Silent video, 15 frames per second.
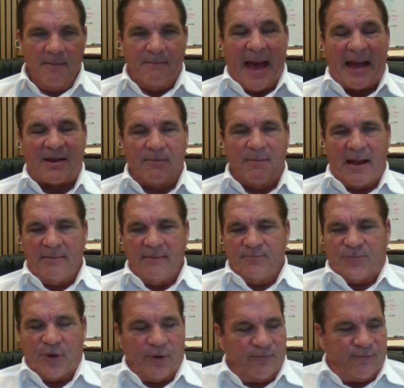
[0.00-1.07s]
Back in my
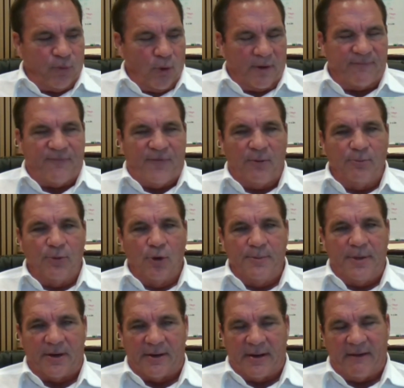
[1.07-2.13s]
third floor film room
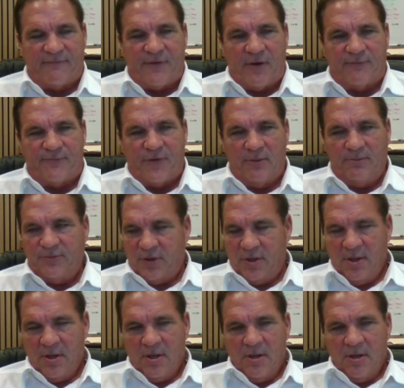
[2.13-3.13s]
here at NFL Films,